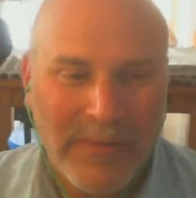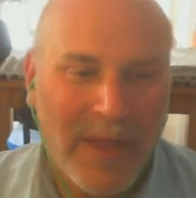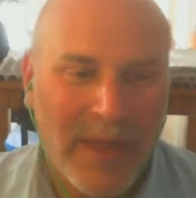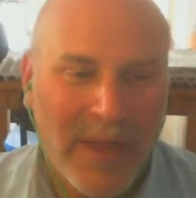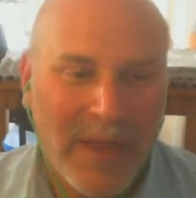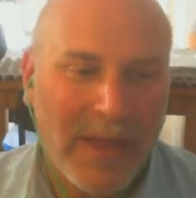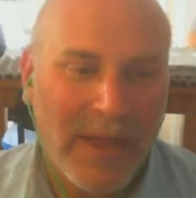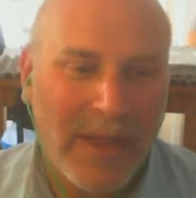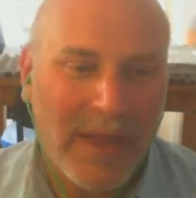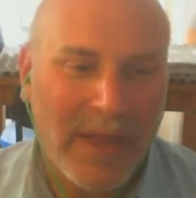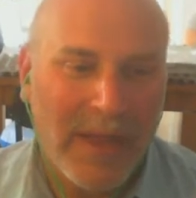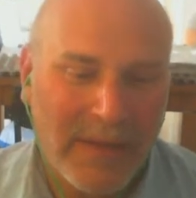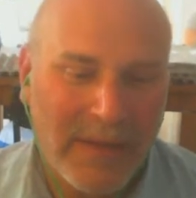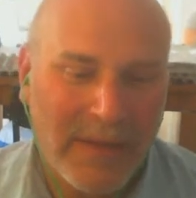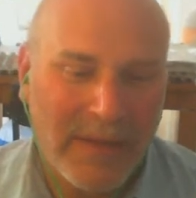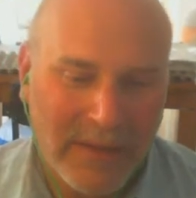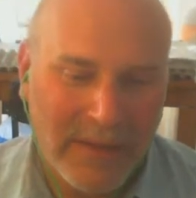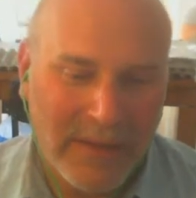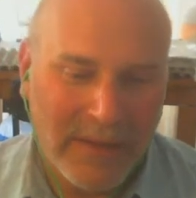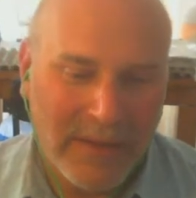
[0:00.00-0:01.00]
and
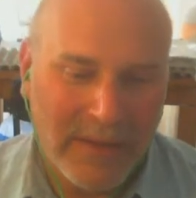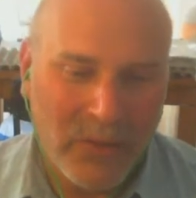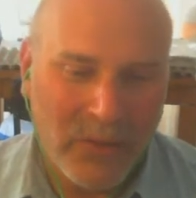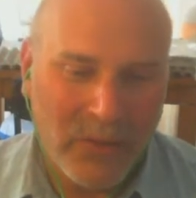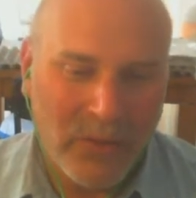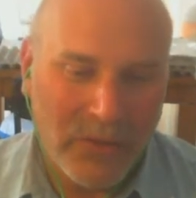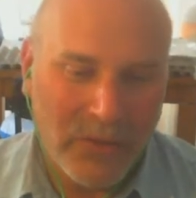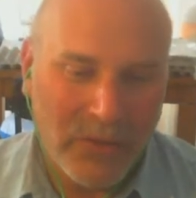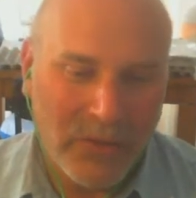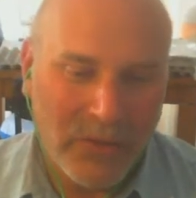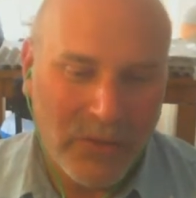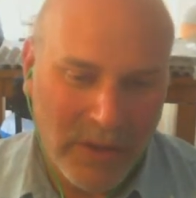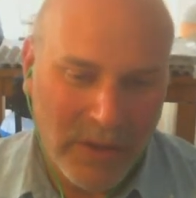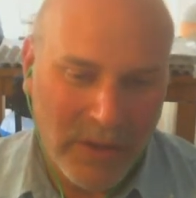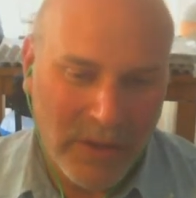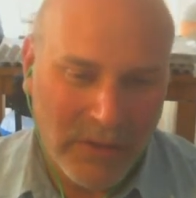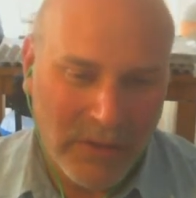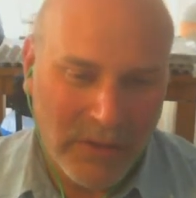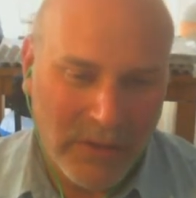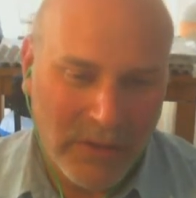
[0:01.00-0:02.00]
uh, to, to, uh,
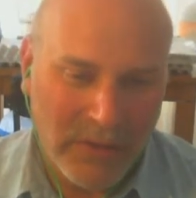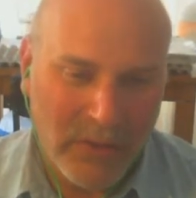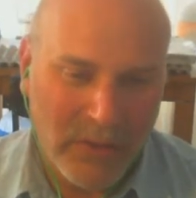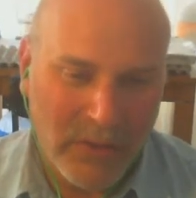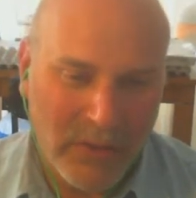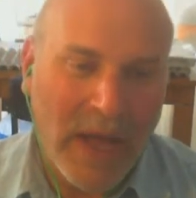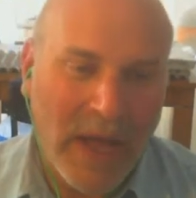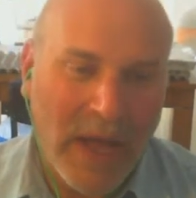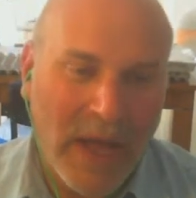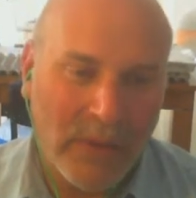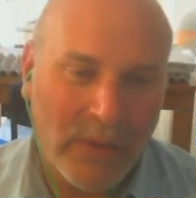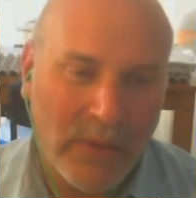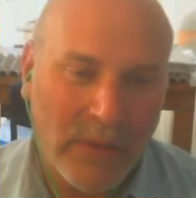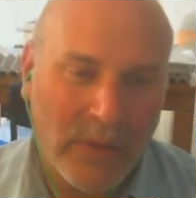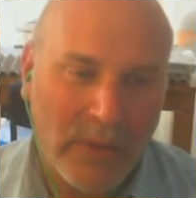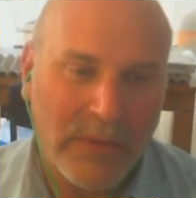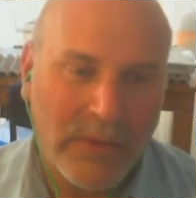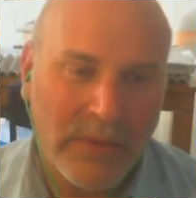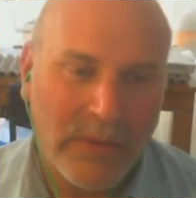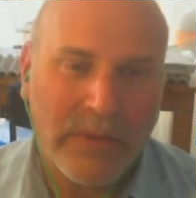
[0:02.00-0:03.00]
to, follow
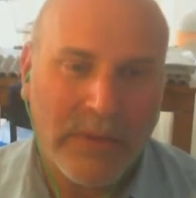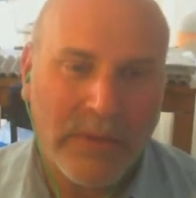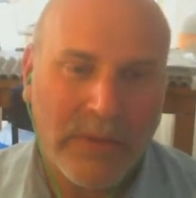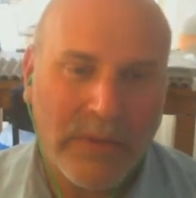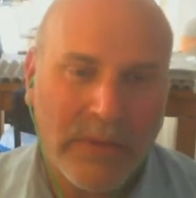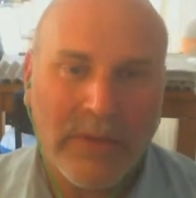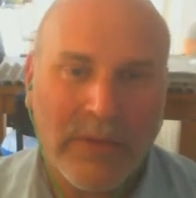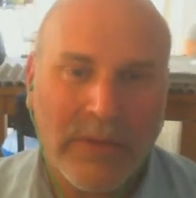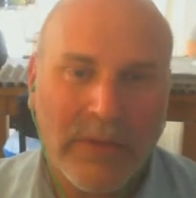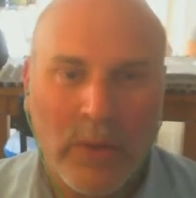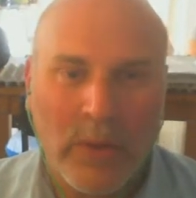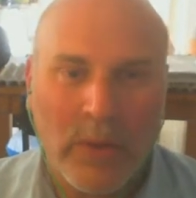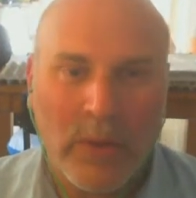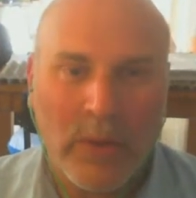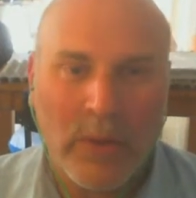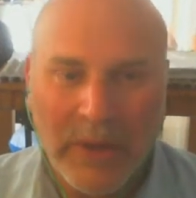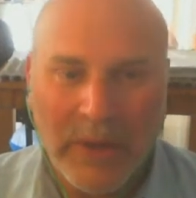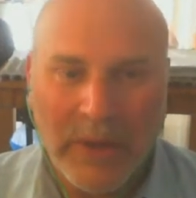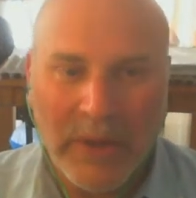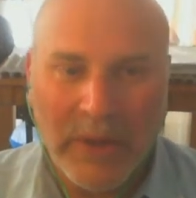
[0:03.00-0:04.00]
the, the laws
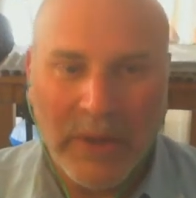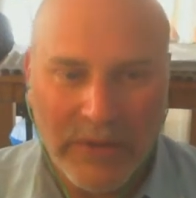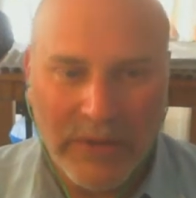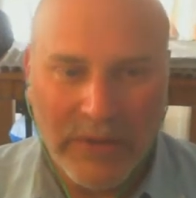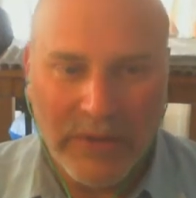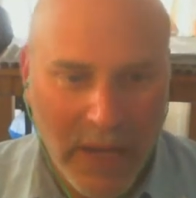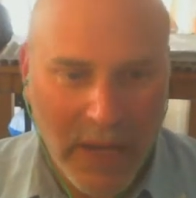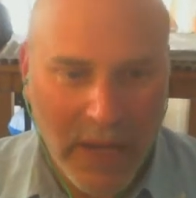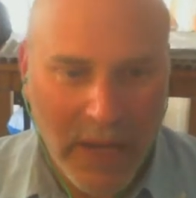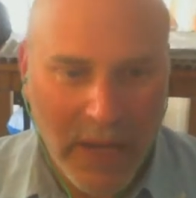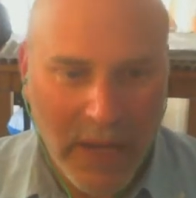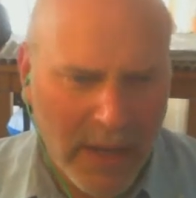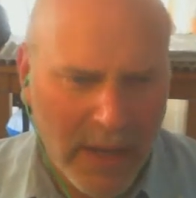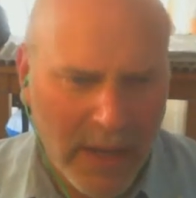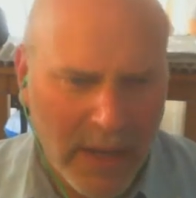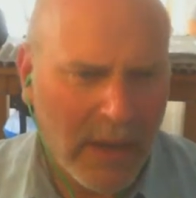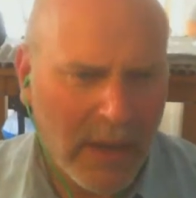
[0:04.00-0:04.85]
as best that I can.